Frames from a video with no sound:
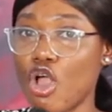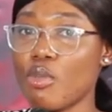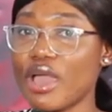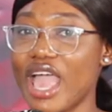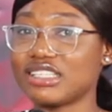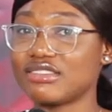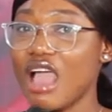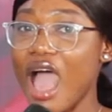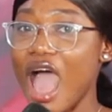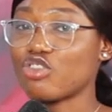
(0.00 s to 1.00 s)
Almost
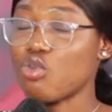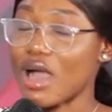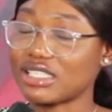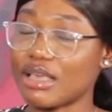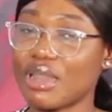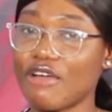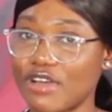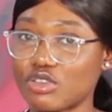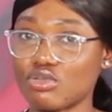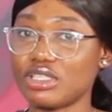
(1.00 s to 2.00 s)
asked at twice. I'm not
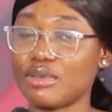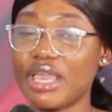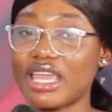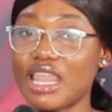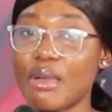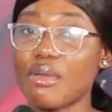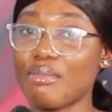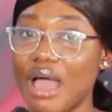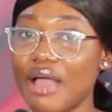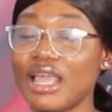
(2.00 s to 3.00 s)
fast to me. And then I
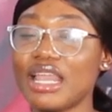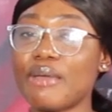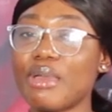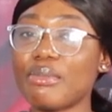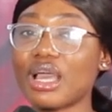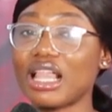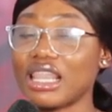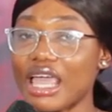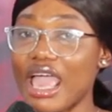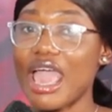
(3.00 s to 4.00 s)
remember, let me make clear.